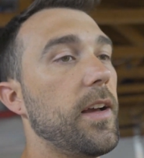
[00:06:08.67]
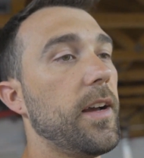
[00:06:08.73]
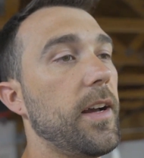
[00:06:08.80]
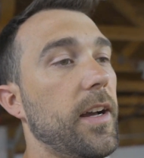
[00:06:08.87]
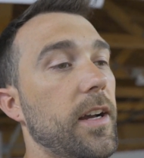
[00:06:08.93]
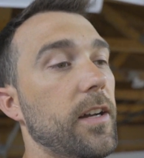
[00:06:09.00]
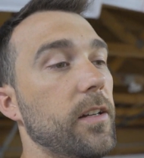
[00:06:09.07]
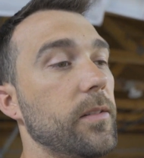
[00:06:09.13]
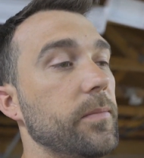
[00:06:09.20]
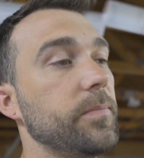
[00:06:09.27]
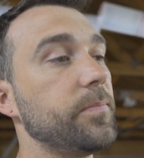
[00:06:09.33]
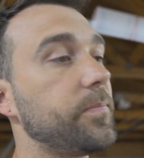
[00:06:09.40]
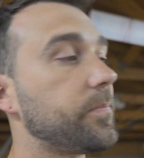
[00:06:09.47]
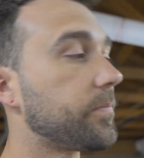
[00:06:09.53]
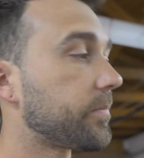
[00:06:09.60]

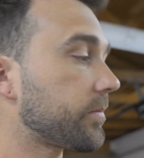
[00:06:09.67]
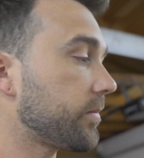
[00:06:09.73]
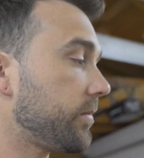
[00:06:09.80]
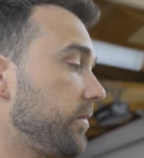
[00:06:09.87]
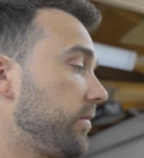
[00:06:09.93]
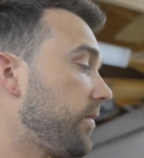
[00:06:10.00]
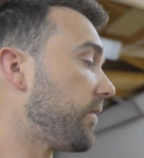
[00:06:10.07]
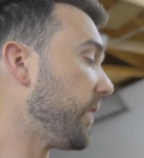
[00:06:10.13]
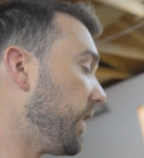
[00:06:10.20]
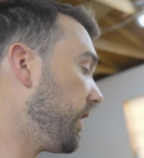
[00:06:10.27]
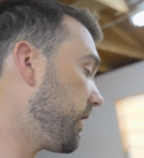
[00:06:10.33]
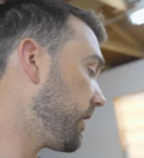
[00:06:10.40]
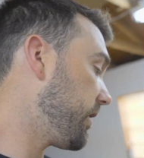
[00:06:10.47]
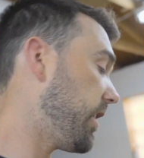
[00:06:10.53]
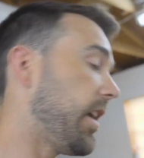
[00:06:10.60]
Um,
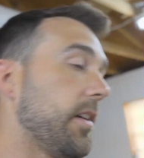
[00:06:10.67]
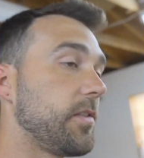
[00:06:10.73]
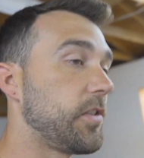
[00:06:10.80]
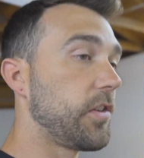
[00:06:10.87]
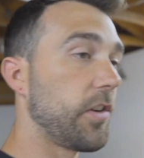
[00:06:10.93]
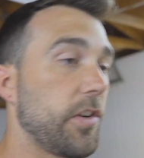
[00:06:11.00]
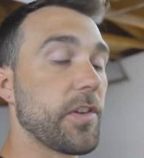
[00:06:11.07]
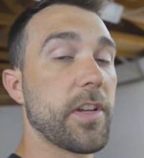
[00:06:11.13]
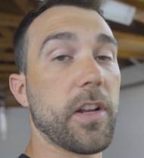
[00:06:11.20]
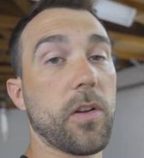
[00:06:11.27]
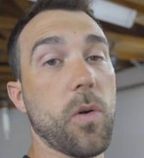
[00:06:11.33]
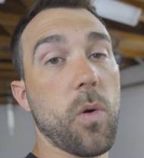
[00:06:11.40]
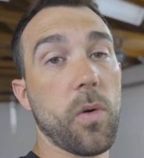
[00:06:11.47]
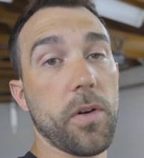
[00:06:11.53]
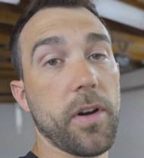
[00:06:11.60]
yeah, sure you
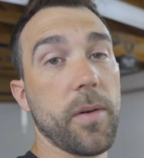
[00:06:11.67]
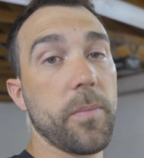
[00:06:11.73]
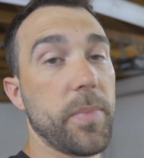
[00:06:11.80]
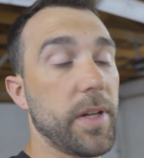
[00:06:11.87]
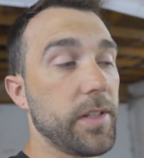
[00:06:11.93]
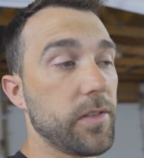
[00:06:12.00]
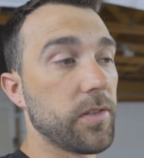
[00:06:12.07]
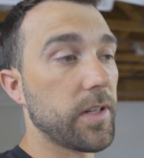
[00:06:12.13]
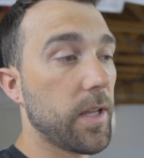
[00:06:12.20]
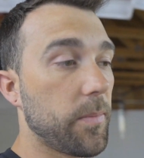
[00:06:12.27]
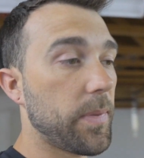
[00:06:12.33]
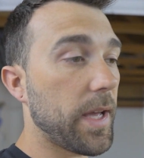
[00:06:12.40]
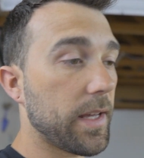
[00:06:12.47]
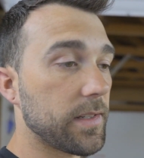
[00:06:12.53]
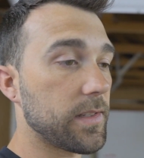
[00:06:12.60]
could corner them, but you'll
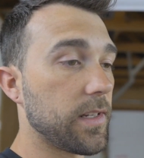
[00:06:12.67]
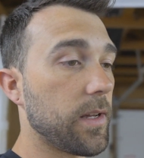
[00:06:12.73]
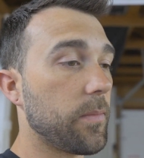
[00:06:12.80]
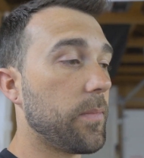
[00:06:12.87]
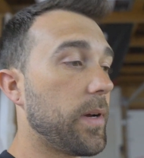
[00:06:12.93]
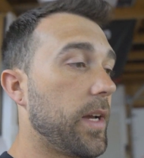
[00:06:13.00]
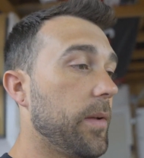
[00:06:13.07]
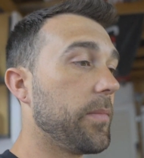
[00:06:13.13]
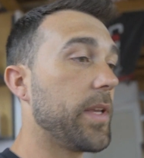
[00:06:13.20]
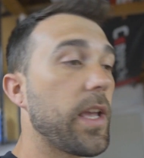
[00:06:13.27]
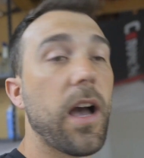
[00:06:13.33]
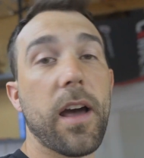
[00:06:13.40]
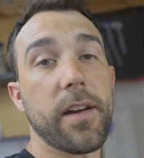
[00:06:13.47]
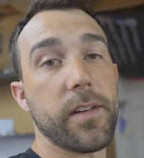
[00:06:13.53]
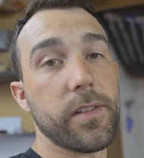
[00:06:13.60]
get passed up by
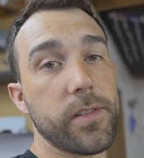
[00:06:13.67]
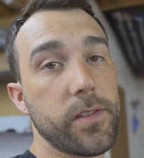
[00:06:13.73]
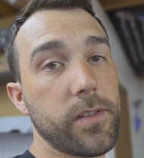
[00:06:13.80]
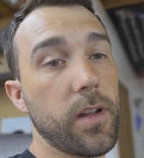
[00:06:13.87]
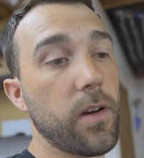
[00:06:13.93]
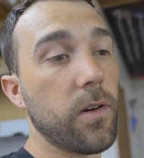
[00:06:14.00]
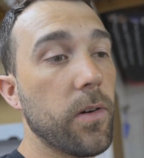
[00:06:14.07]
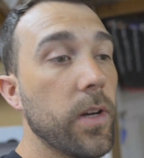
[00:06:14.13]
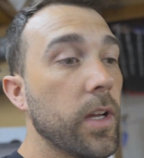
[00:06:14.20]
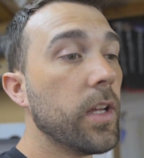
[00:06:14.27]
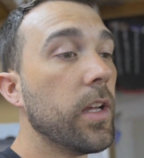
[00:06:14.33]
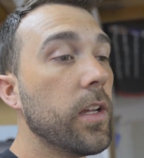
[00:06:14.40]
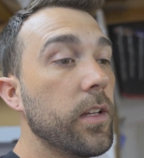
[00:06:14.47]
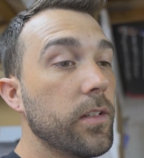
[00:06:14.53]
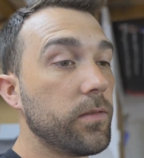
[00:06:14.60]
Miatas. So
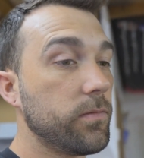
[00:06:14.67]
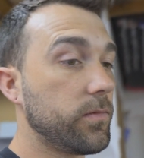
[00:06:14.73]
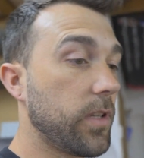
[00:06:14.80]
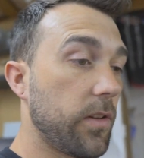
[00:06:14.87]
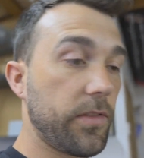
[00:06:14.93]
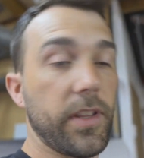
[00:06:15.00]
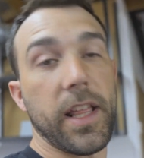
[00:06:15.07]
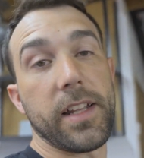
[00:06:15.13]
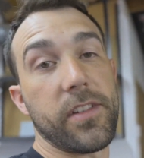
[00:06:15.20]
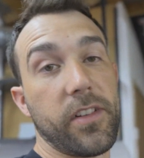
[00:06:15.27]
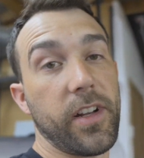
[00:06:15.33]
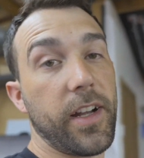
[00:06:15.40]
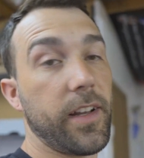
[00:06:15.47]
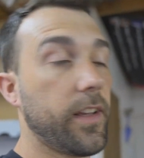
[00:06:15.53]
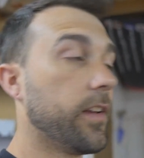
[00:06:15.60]
don't think that's a
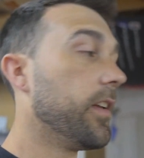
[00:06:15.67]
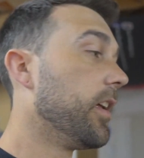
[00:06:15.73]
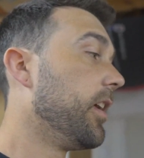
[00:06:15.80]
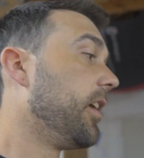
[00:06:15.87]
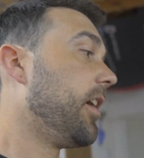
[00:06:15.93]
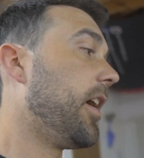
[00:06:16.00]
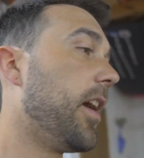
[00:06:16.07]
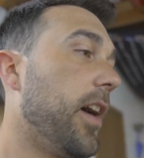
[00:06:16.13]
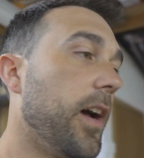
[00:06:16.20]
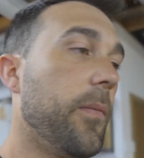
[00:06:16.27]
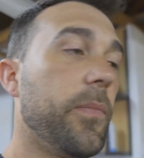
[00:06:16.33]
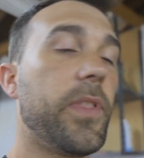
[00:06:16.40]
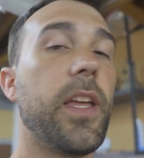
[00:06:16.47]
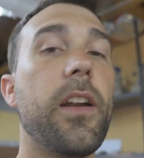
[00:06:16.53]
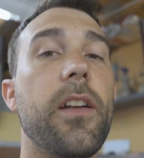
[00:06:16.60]
good idea.
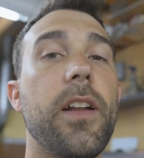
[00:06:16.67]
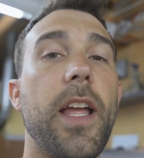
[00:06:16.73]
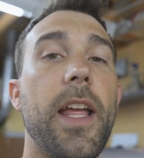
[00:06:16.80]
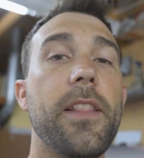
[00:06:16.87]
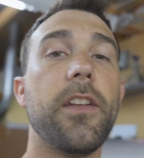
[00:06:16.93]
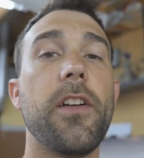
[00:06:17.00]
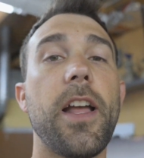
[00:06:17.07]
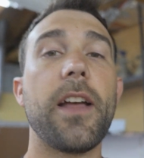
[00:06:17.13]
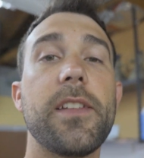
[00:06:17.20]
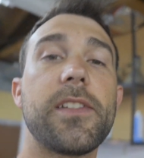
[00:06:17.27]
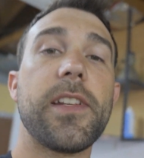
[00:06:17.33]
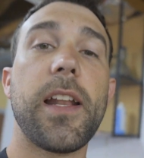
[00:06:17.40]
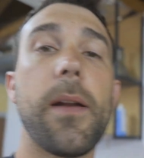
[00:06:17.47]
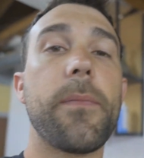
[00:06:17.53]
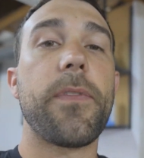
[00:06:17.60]
Um, they're and they're not
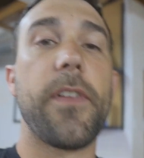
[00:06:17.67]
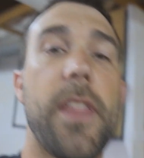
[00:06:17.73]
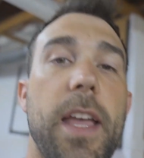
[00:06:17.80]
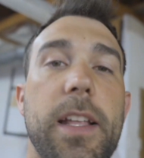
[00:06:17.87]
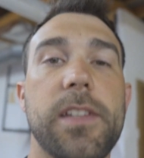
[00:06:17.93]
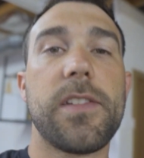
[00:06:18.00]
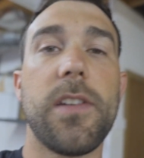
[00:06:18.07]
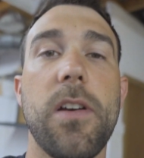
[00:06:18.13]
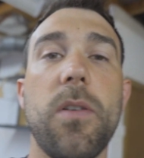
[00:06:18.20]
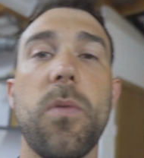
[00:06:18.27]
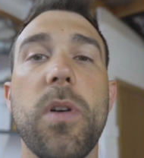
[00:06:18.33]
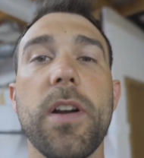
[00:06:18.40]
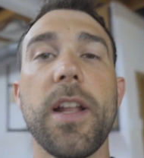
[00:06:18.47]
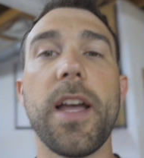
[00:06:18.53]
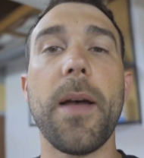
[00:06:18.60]
set up for that,
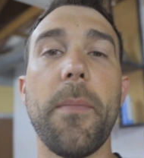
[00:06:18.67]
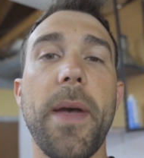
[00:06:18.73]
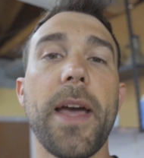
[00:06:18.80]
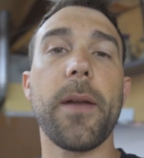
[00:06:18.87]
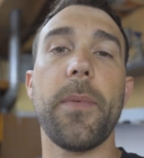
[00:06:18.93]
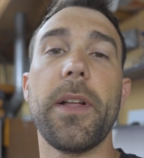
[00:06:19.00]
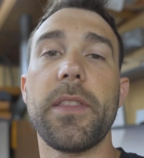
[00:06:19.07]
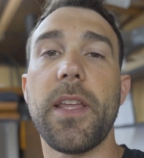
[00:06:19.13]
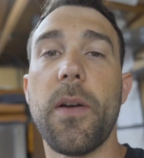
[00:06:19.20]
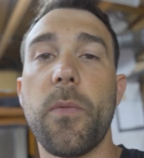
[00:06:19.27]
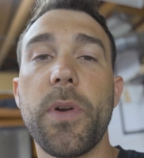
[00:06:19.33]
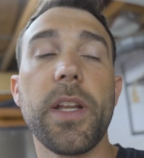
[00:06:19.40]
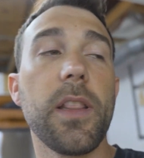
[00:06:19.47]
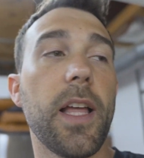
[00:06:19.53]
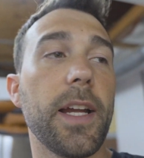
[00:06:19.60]
so we're not mad about
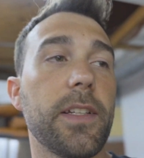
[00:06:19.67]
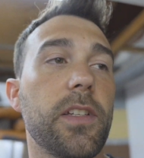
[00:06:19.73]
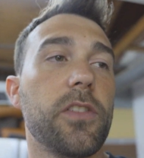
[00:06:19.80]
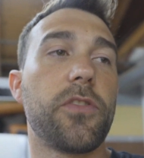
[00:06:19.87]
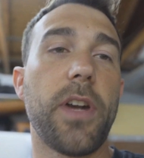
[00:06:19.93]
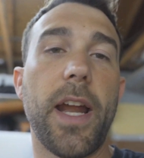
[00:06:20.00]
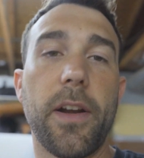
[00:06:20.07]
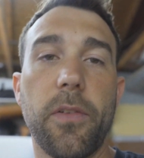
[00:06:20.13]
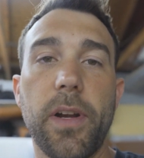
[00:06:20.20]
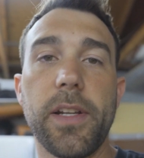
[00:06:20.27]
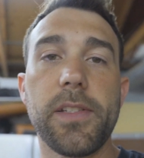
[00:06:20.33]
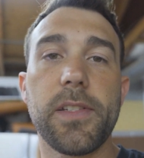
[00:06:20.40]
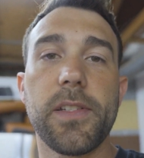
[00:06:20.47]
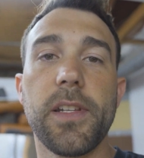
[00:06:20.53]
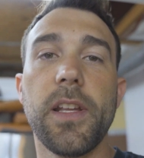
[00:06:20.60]
that. We like to drag
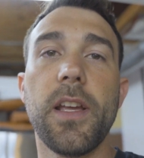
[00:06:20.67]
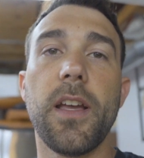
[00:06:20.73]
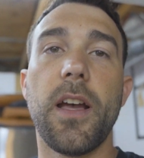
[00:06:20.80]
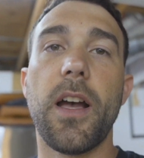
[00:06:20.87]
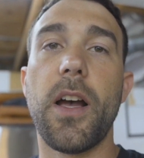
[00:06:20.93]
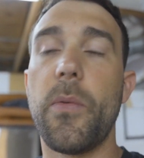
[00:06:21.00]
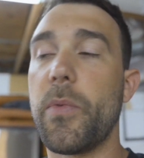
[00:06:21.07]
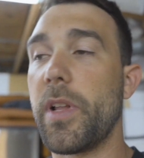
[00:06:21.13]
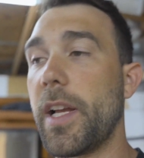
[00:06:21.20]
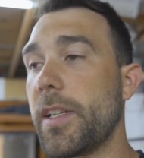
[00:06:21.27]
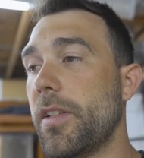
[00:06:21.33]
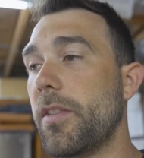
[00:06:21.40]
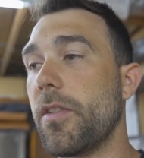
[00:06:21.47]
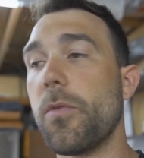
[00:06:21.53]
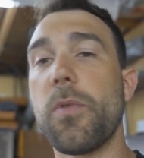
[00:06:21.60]
race. Um, we
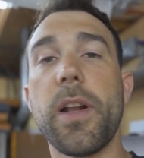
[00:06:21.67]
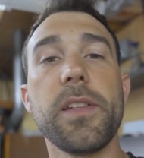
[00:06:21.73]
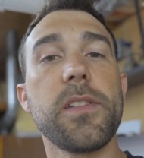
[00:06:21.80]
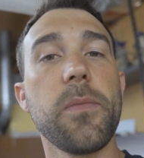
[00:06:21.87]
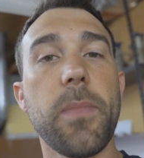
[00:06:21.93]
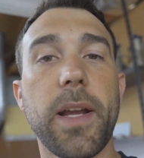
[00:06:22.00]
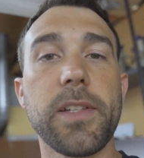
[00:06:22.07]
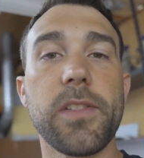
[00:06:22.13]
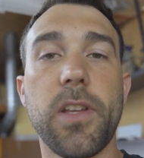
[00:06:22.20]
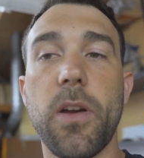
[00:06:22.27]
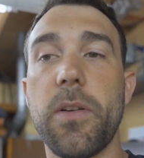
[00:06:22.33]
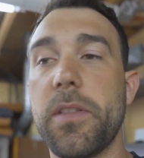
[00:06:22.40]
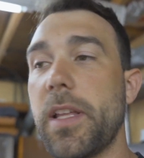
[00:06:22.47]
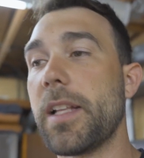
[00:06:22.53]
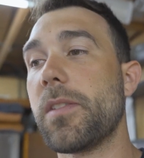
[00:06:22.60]
like to do runs in
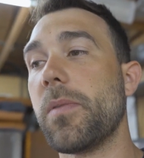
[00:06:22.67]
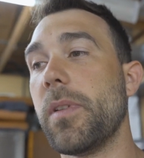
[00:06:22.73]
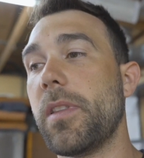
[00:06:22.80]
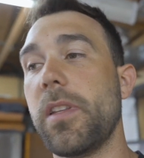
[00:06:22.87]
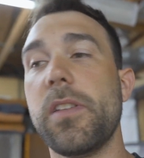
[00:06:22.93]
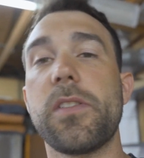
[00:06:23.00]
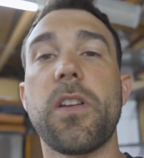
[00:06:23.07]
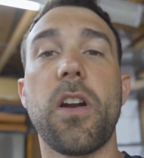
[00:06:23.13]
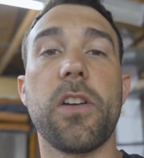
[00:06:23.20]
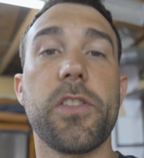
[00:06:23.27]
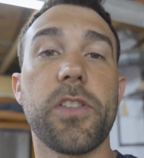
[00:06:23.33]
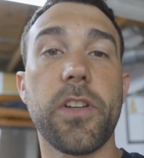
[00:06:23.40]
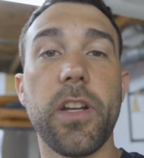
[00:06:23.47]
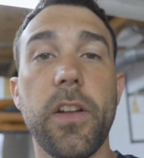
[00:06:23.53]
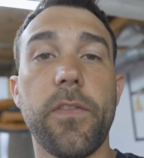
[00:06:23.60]
Mexico, and that's what these
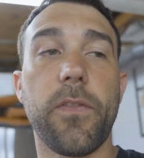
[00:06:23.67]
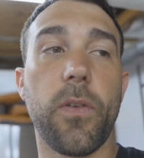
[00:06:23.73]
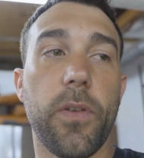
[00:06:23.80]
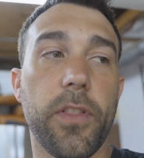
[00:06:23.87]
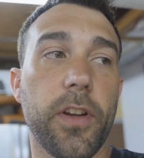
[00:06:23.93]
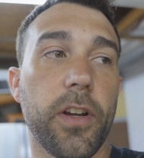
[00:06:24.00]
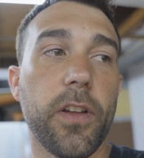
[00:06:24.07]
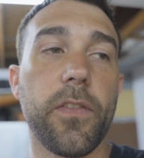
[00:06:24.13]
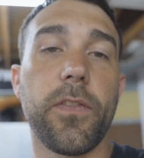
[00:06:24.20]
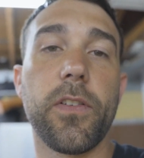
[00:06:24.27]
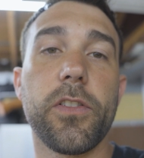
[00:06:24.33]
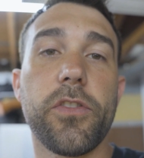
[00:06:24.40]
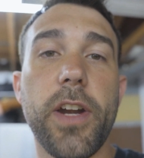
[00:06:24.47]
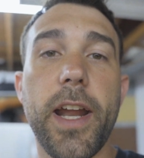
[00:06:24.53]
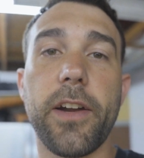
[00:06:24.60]
cars are good for. They're good
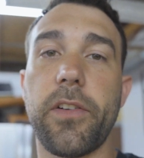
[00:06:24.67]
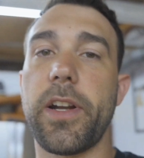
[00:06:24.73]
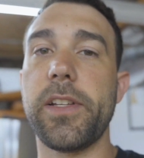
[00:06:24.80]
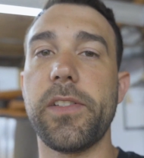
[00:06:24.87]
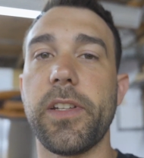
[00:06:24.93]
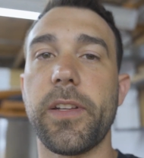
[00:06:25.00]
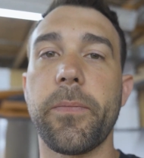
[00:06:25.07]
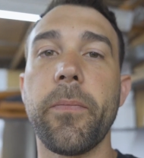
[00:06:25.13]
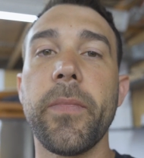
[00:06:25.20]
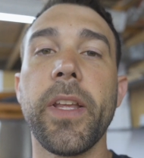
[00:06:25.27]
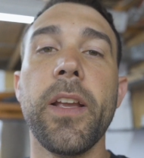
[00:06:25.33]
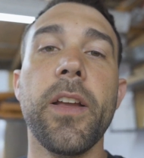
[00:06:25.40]
for drag racing.